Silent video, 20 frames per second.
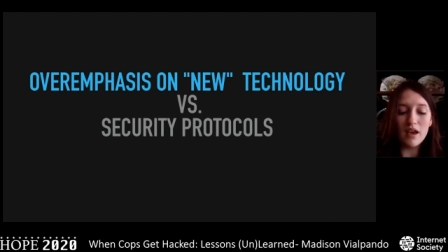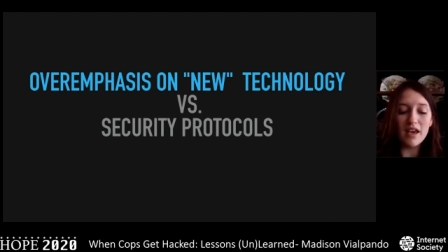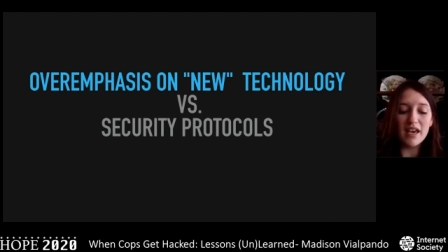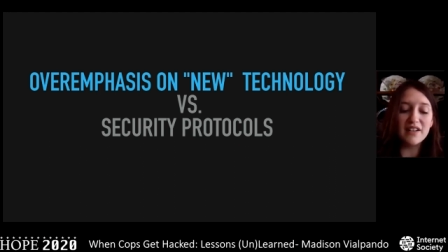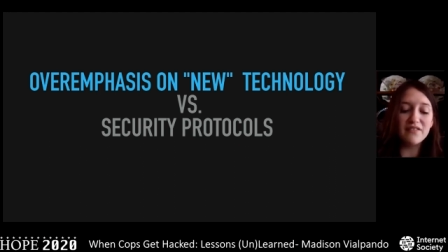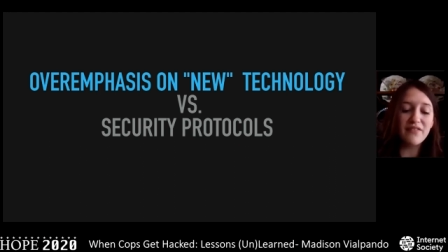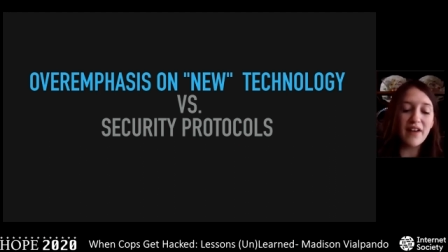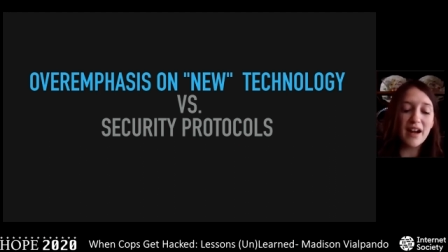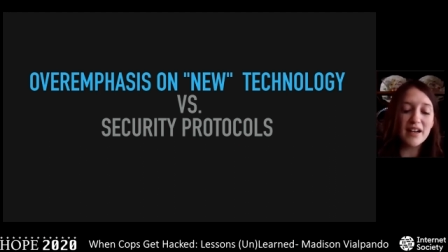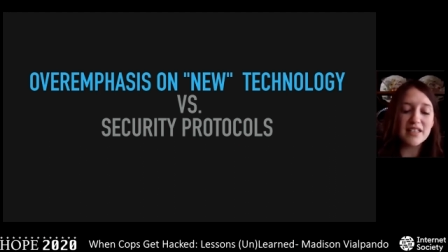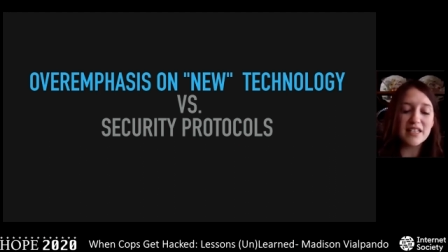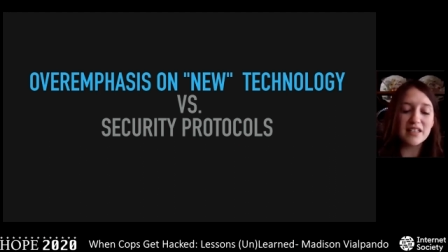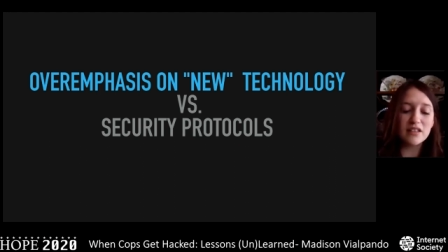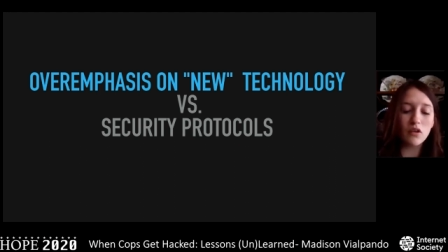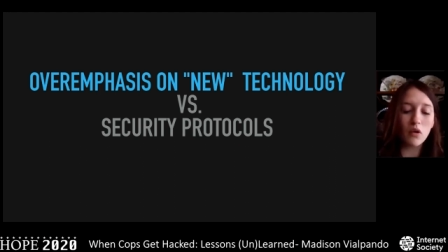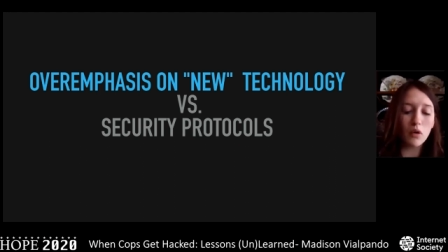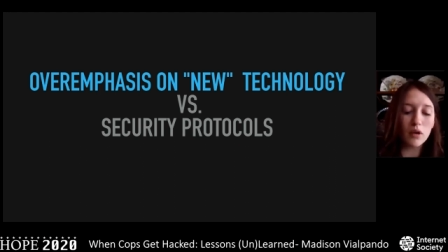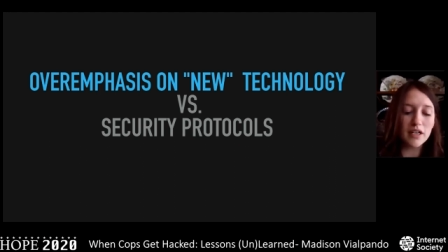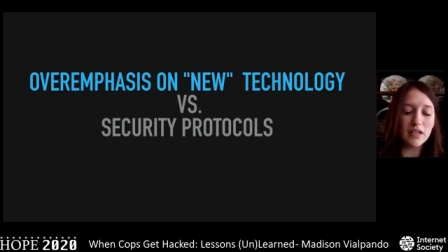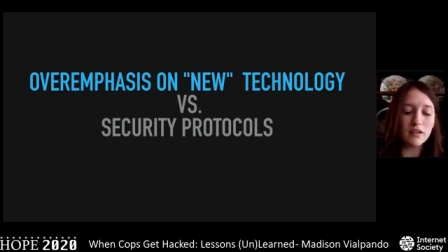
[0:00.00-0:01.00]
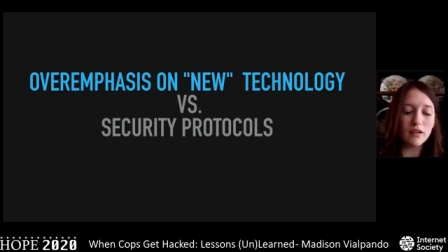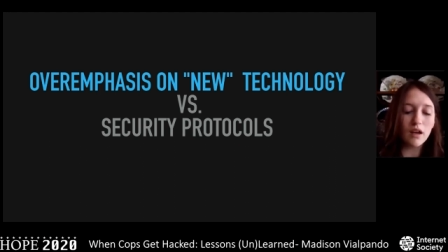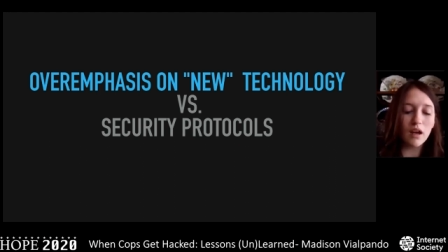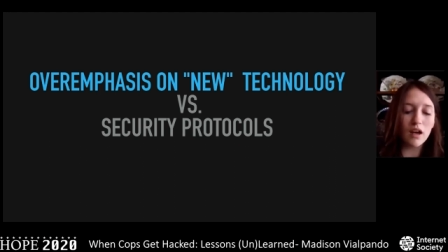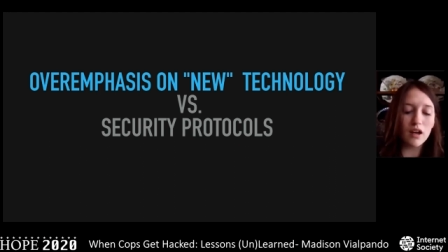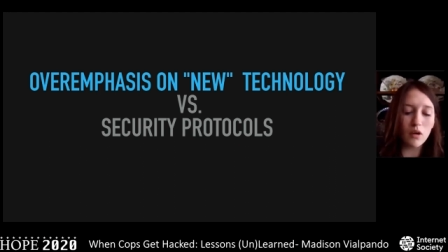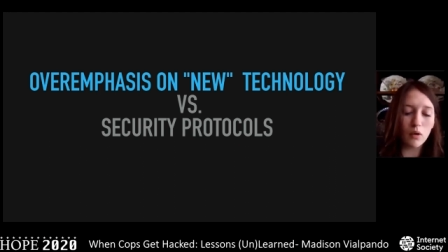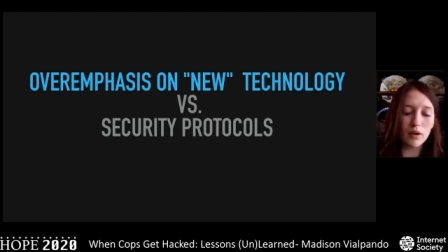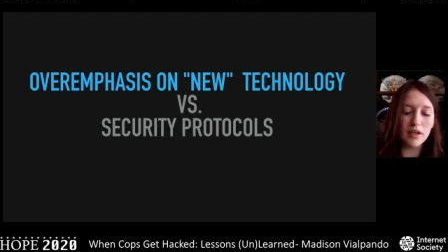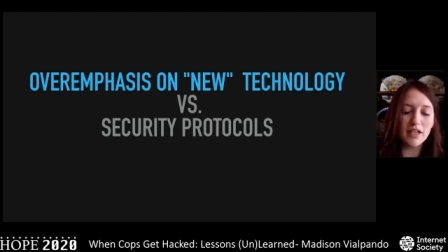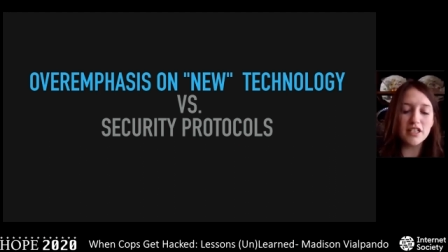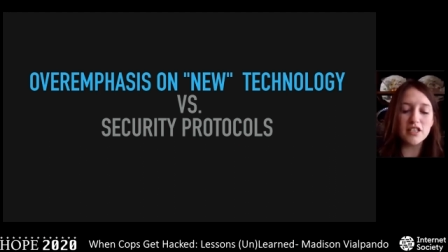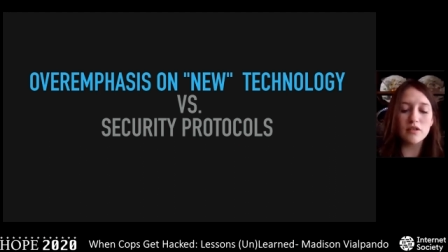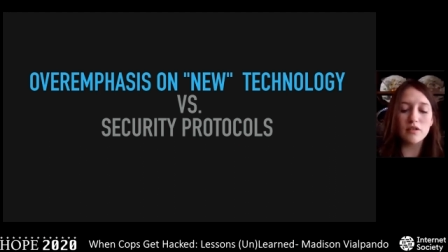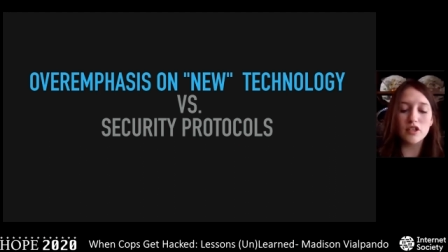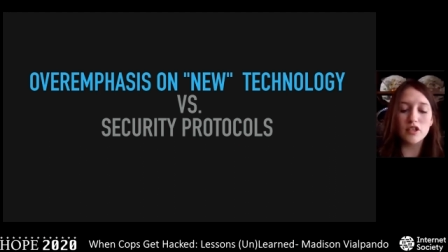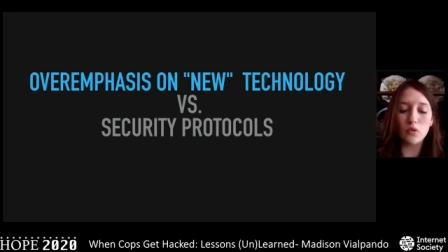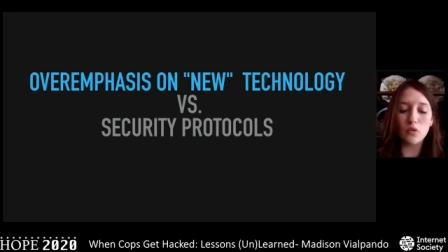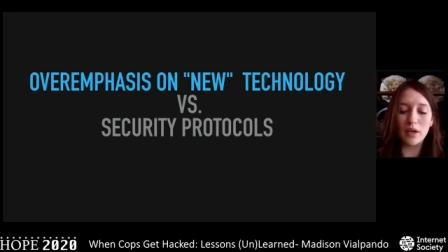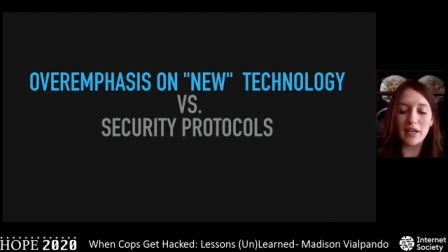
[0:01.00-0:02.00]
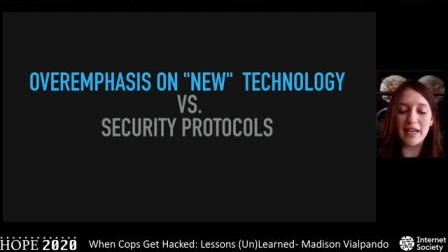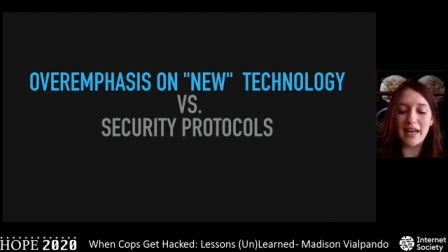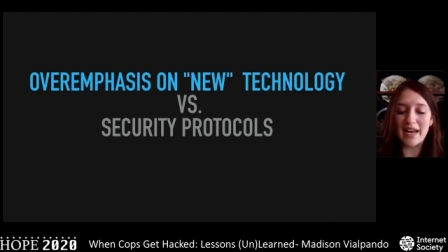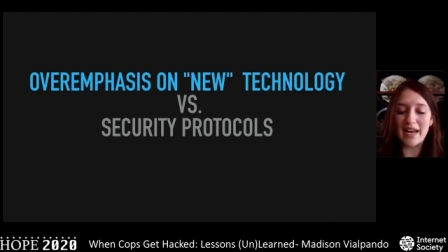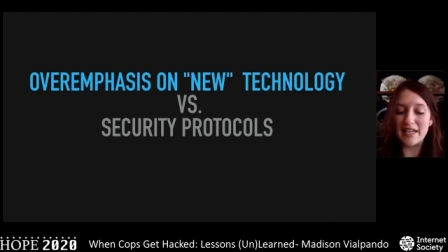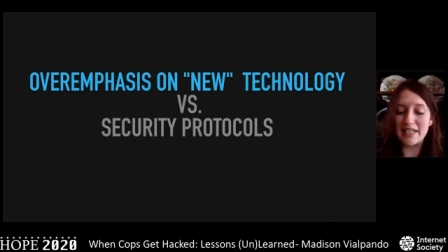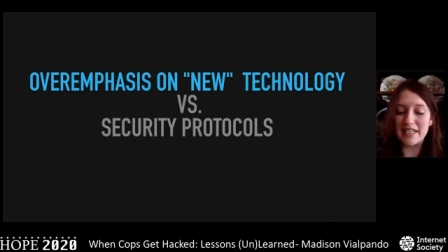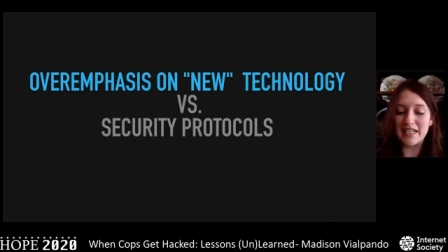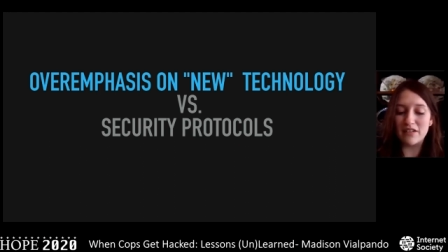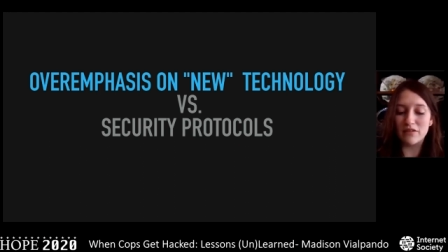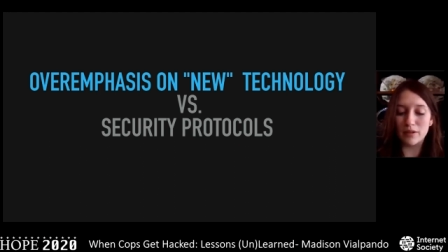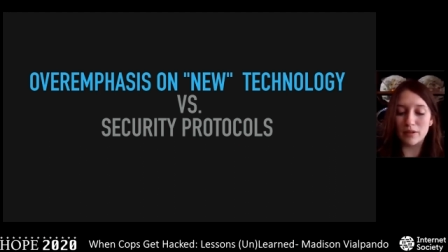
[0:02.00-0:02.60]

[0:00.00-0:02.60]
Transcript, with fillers: In fact, according to a 2018